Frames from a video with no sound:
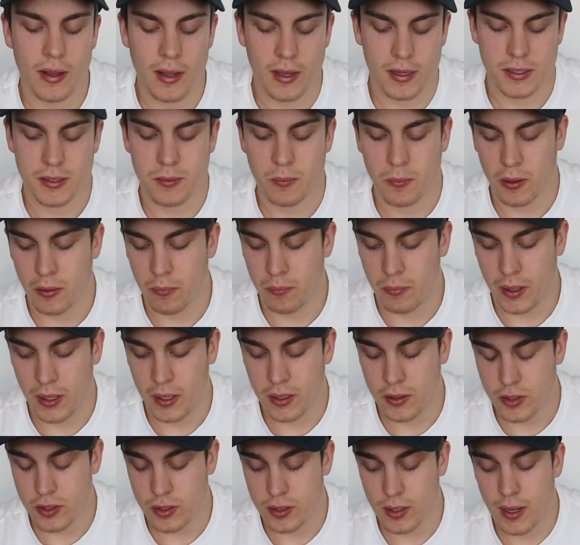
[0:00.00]
Ksamil
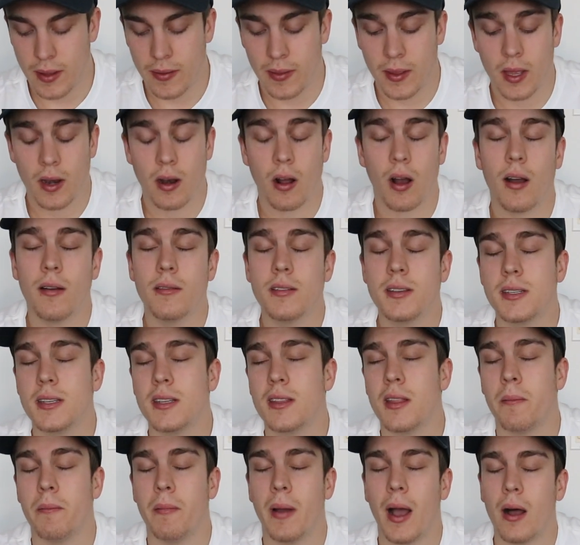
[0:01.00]
Beach. And then obviously
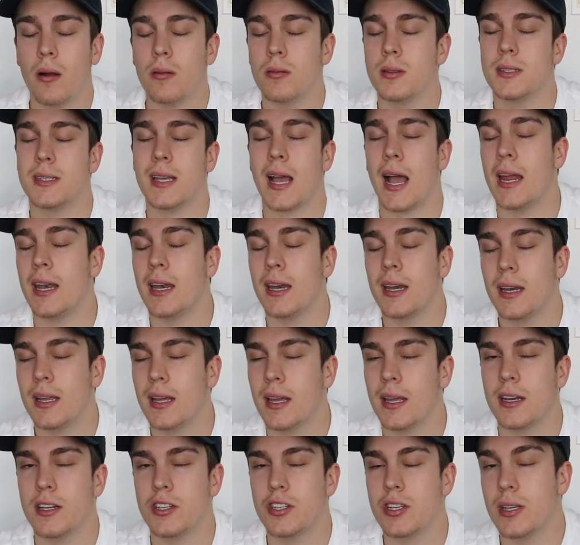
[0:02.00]
the mountains, I didn't
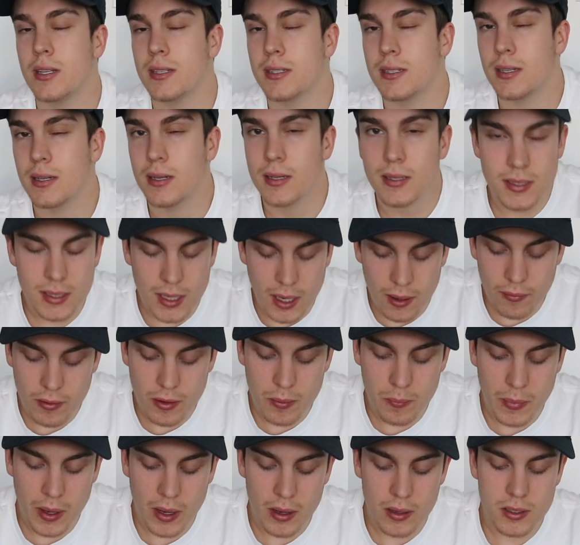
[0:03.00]
get a chance to discover the
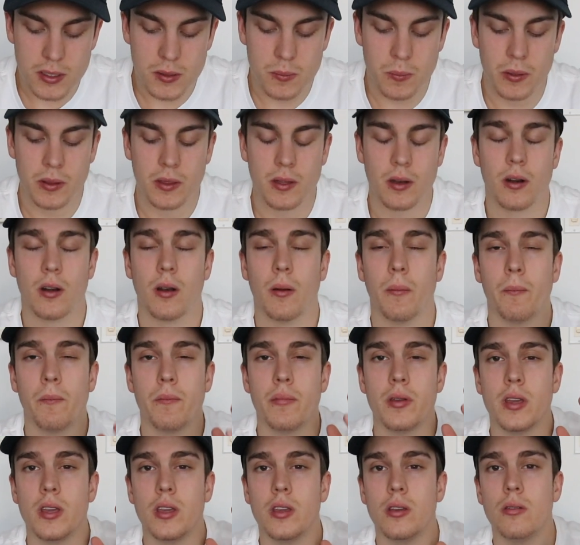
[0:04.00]
mountains, but there are
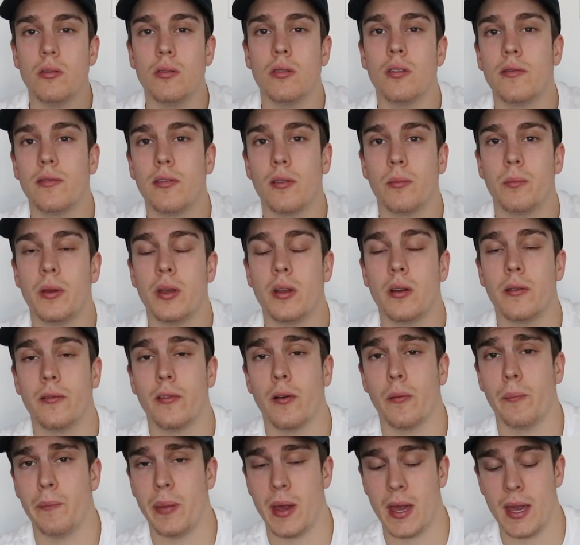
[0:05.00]

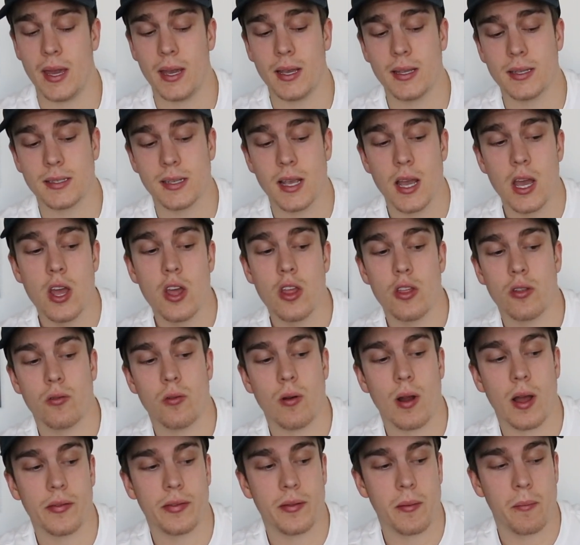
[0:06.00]
beautiful peaks
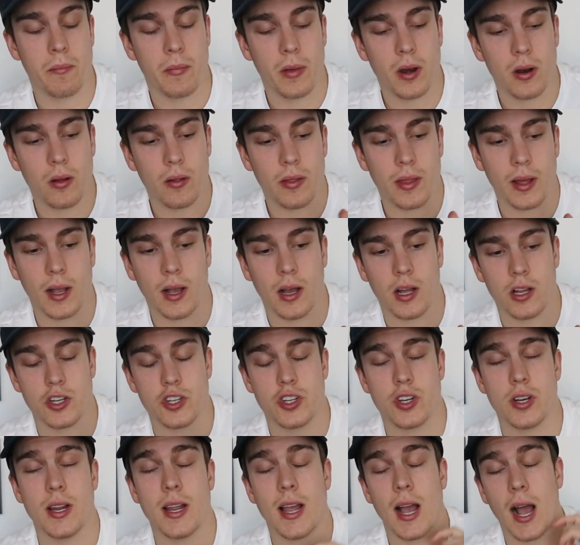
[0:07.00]
throughout the middle of the
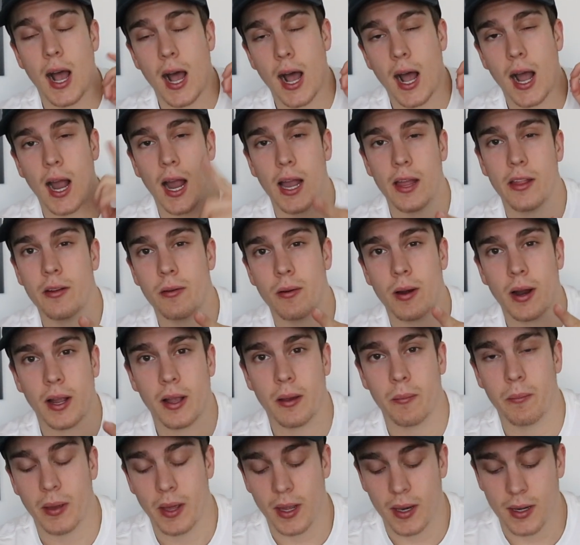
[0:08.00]
country. Highly
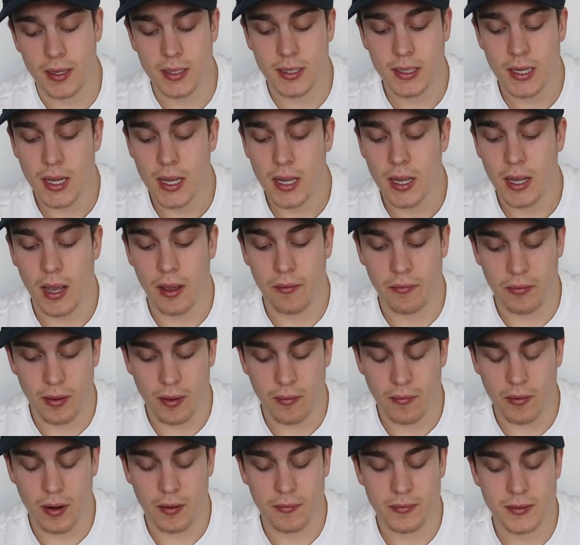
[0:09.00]
recommend, if you
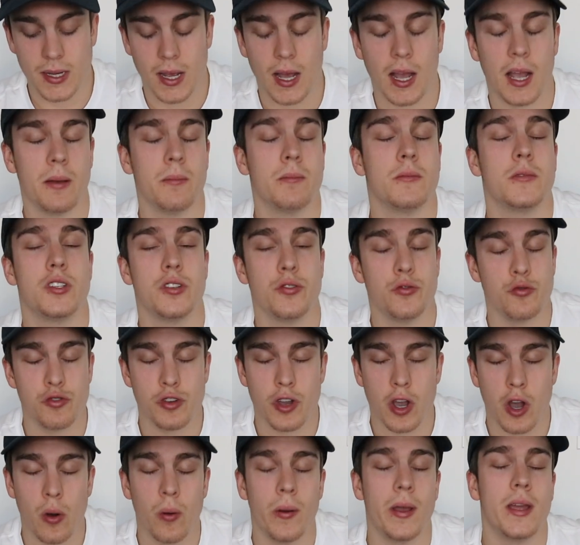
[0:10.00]
have enough time, to
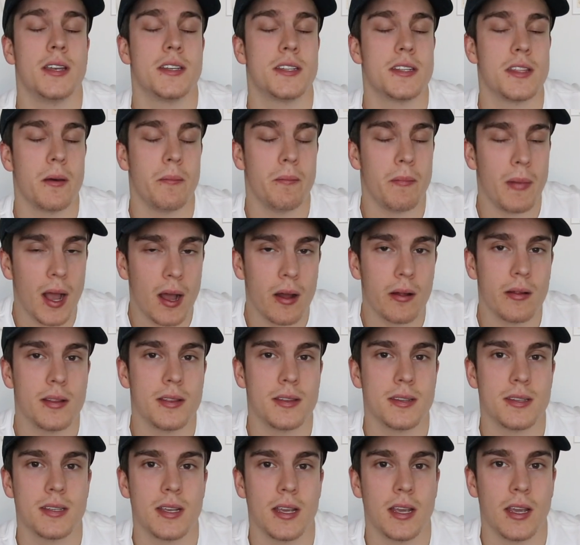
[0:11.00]
go into the
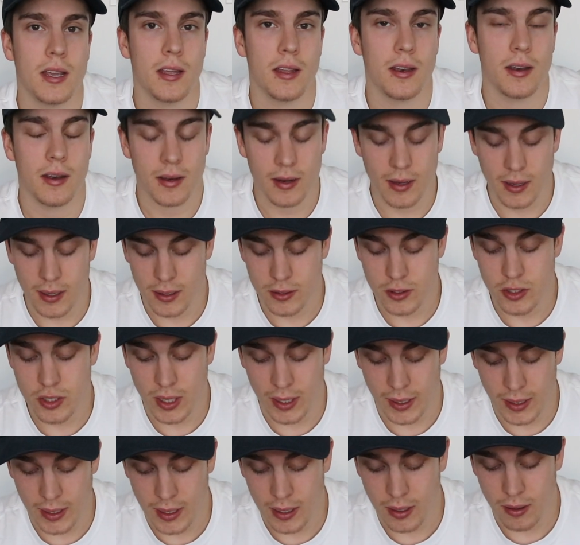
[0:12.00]
mountains and
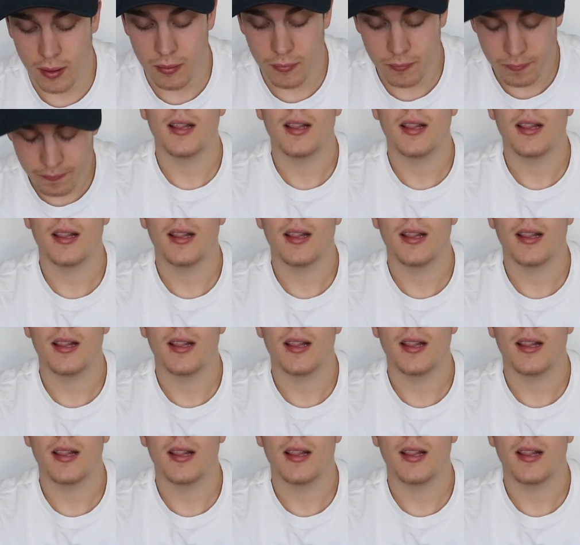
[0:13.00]
check it out.